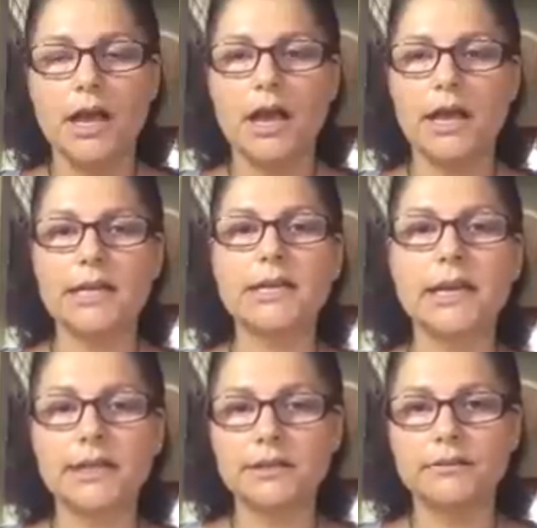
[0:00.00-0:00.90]
in
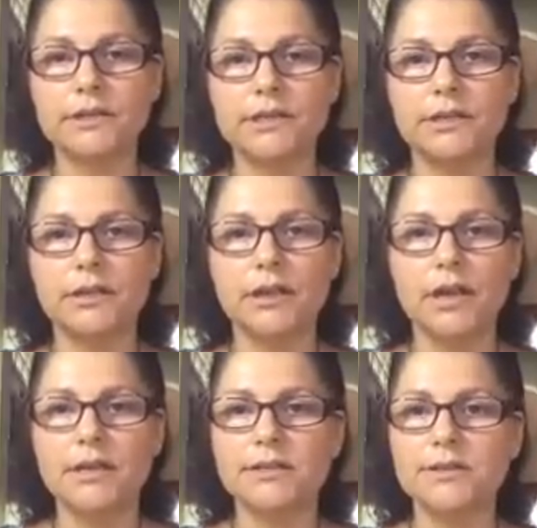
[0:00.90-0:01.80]
negativity.
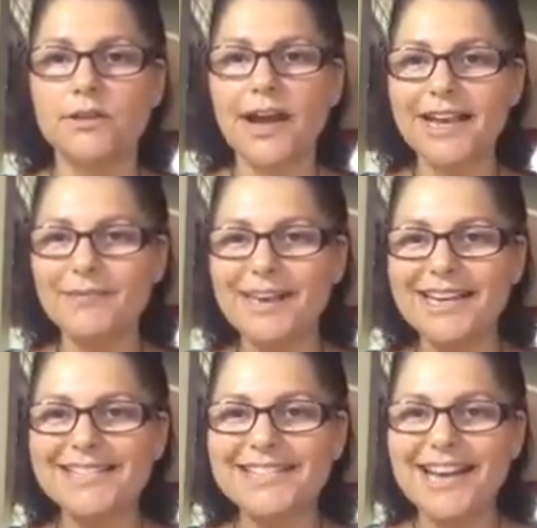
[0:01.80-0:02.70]
So hi,
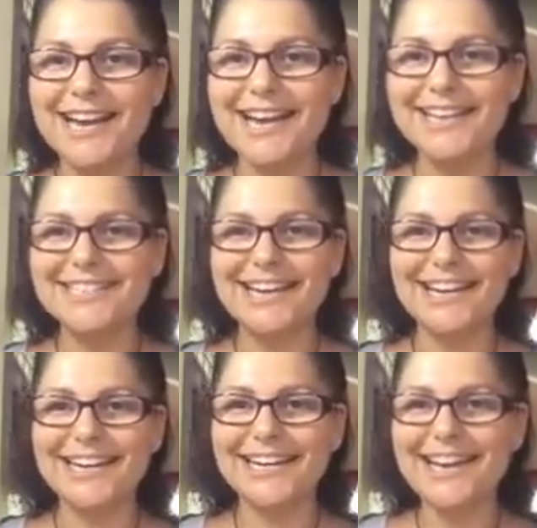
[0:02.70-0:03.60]
Melissa. Hi,
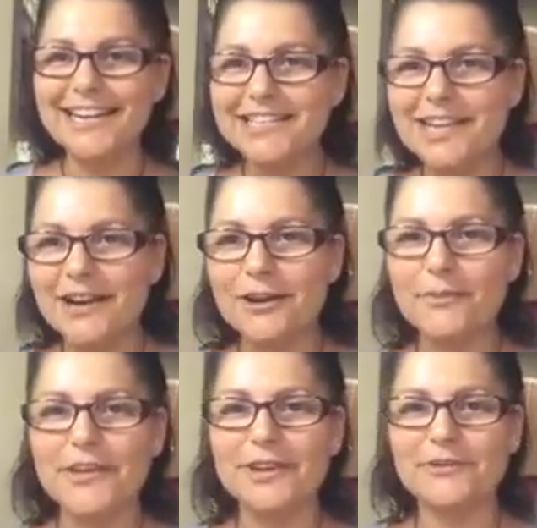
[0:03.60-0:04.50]
Darlene. Hi, Jacob.
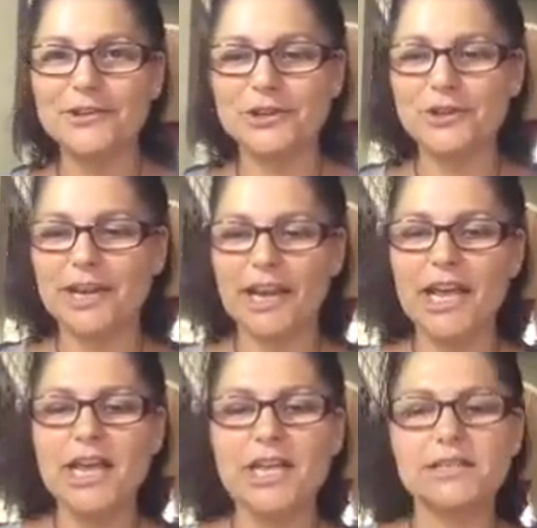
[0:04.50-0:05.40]
Thank you for joining.
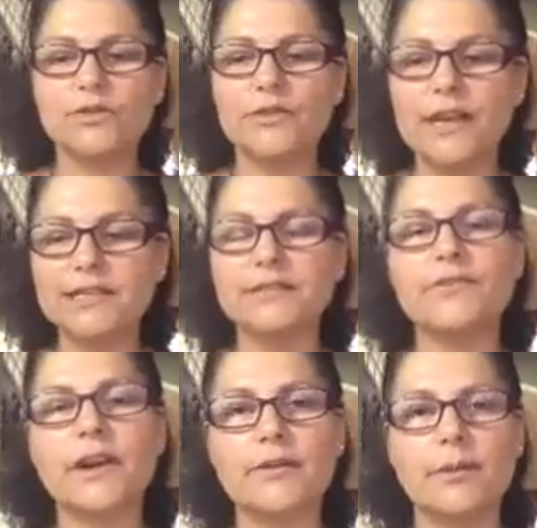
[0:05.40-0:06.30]
So that is
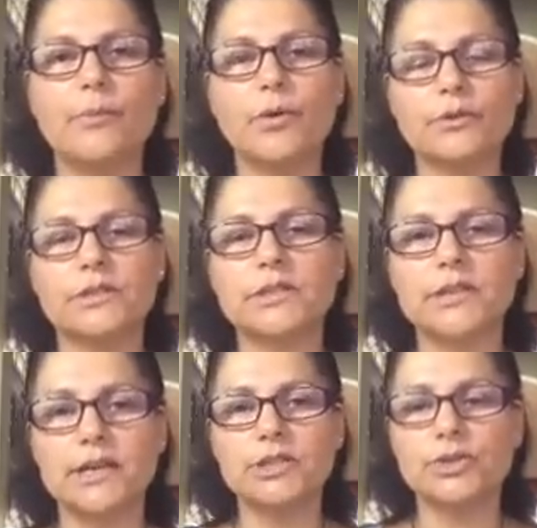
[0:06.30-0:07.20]
very important
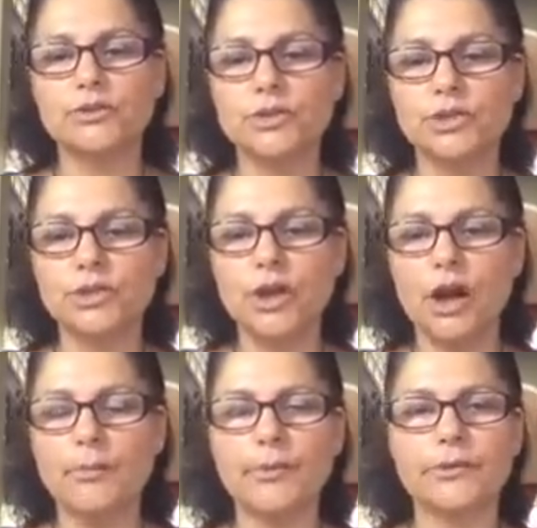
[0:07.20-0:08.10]
that you
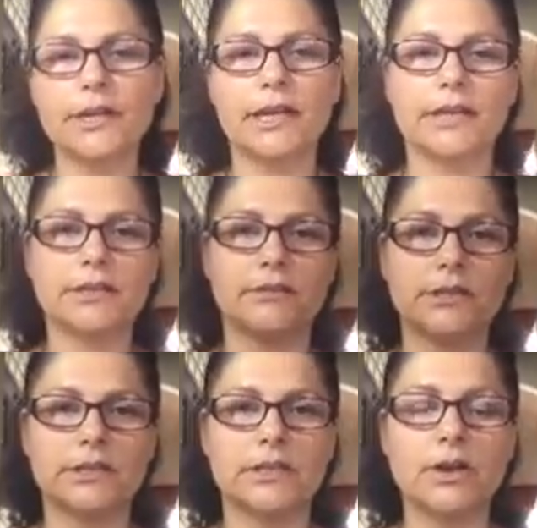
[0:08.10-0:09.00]
stop the
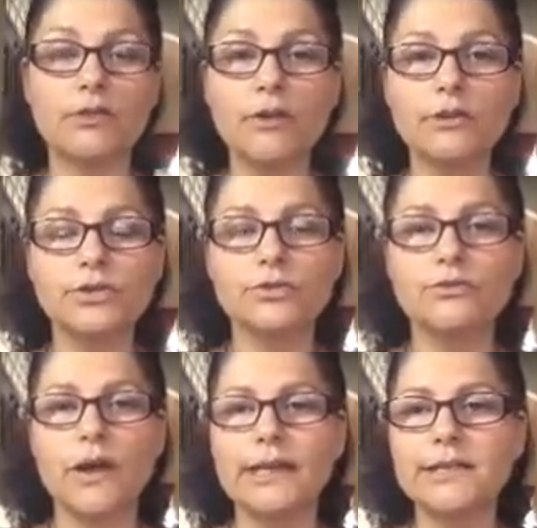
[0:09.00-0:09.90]
negativity around
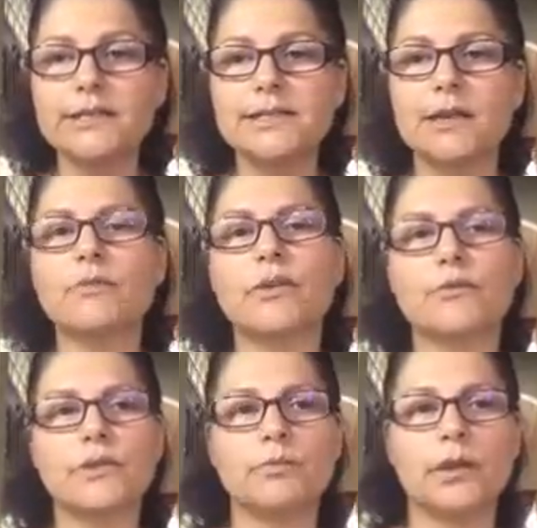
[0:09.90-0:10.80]
you. And it's the same thing
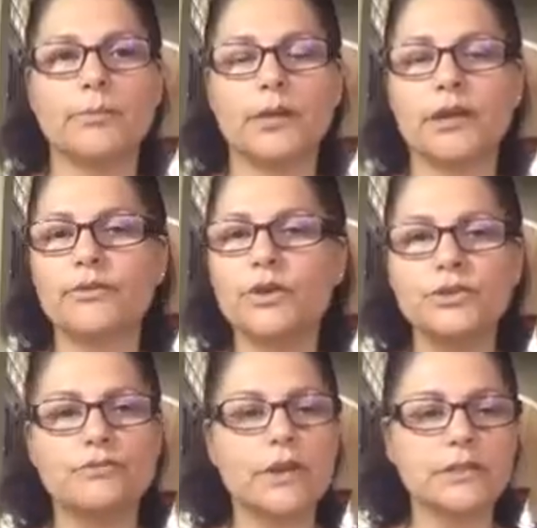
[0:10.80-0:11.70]
with people. If you're
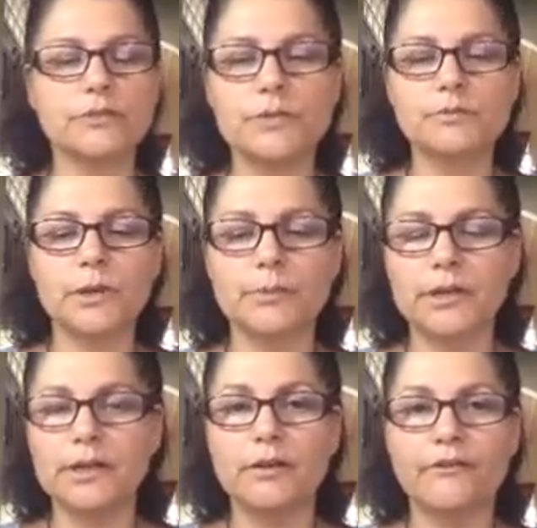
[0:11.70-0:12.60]
surrounded with
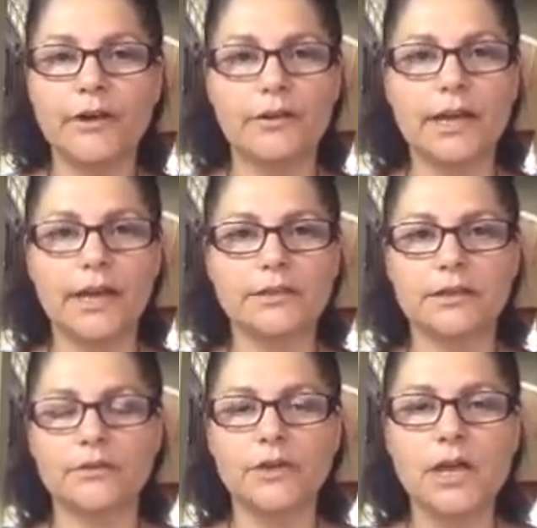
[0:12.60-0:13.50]
people that are very
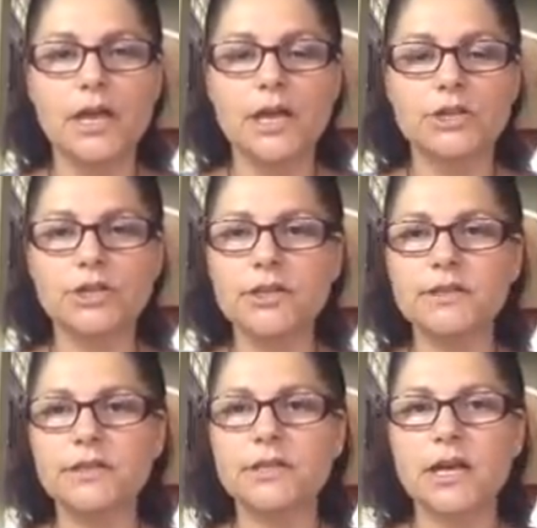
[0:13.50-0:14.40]
negative,
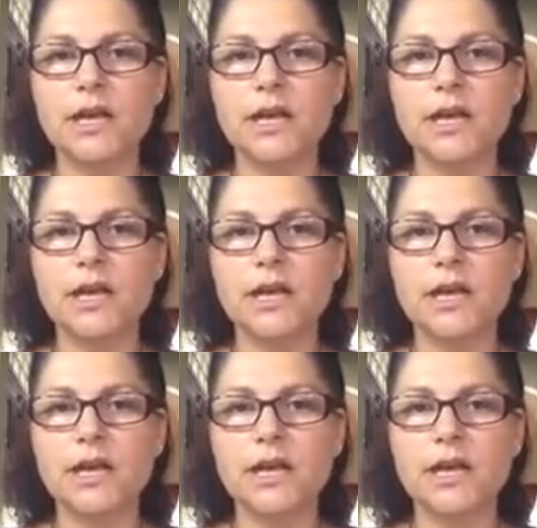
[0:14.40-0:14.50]
just